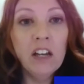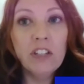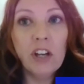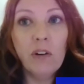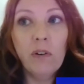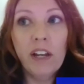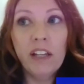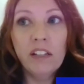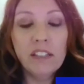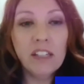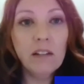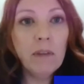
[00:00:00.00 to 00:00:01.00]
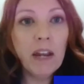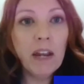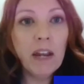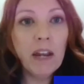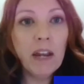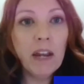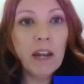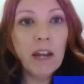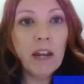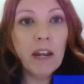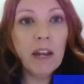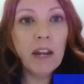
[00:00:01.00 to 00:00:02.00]
So in some areas, you
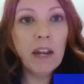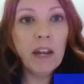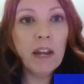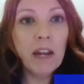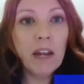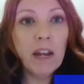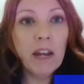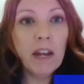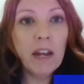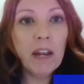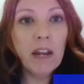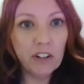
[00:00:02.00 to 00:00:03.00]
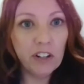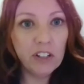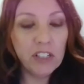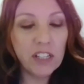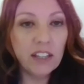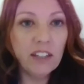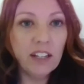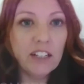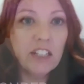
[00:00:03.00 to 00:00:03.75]
have just first responders, and they